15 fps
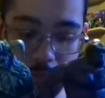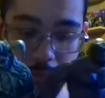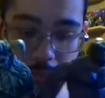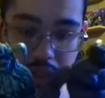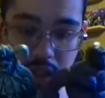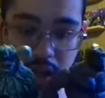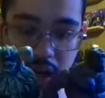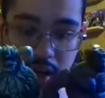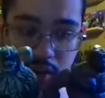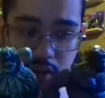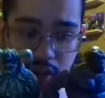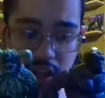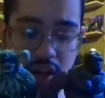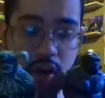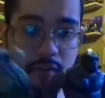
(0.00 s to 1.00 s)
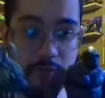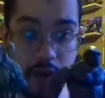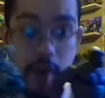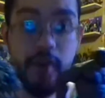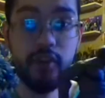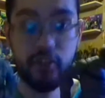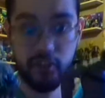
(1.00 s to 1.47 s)
because they are
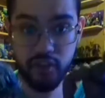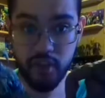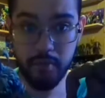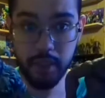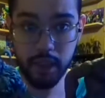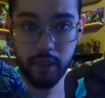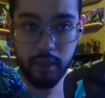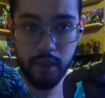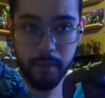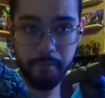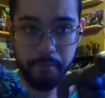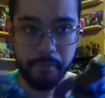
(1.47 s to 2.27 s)
very similar.